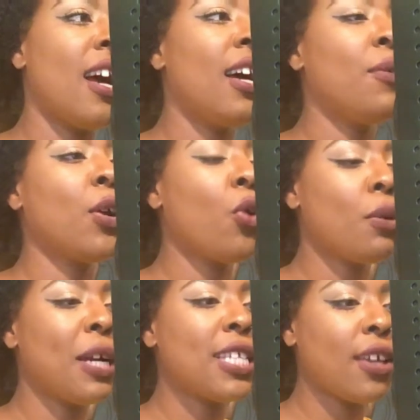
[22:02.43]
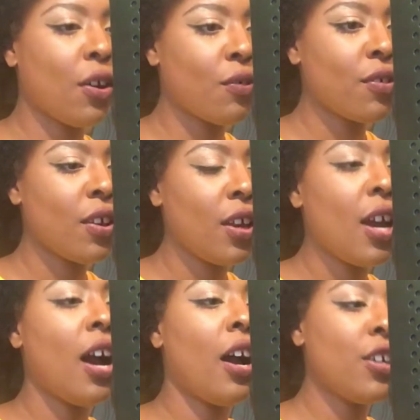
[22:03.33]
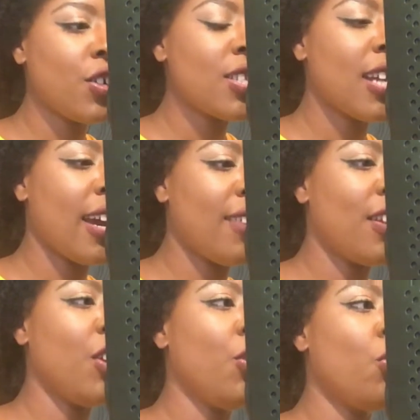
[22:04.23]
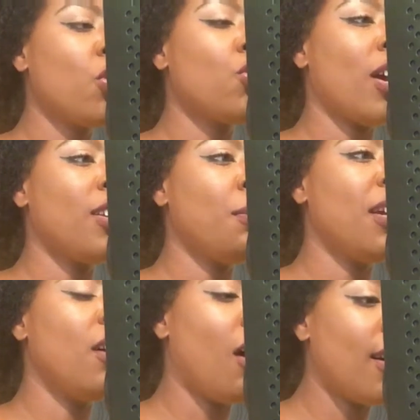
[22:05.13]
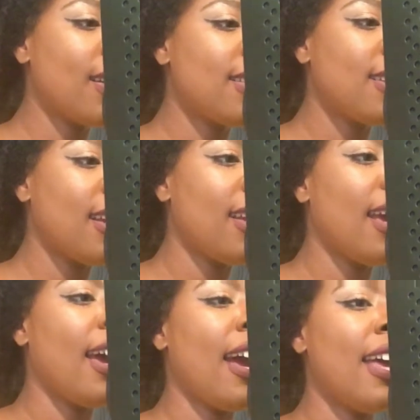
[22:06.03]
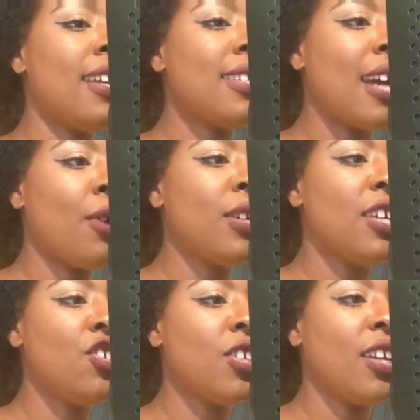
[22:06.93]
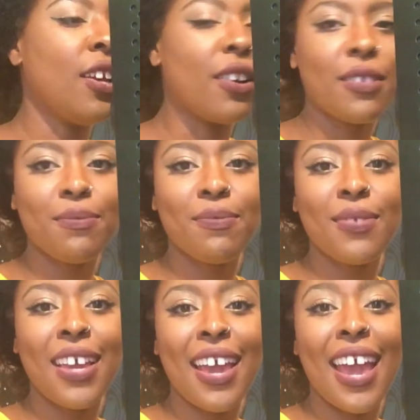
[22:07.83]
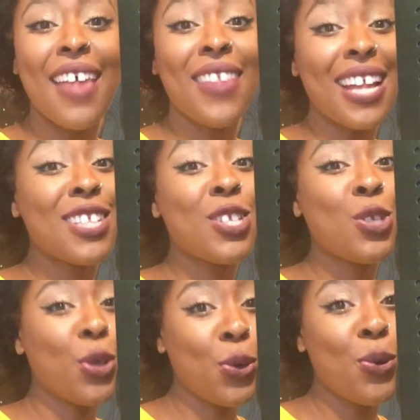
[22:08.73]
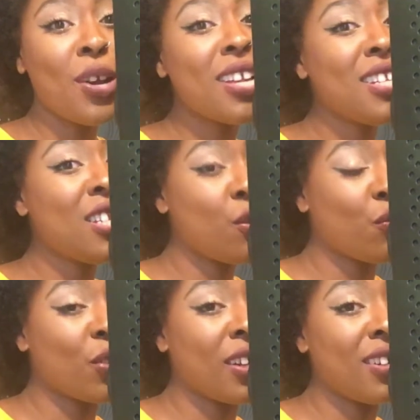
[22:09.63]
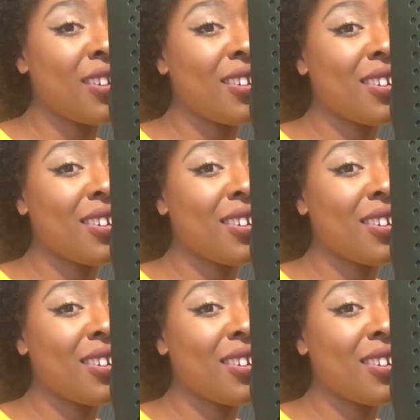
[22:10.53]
I record myself, understand that you are trying to be an artist and a sound engineer. And that's two different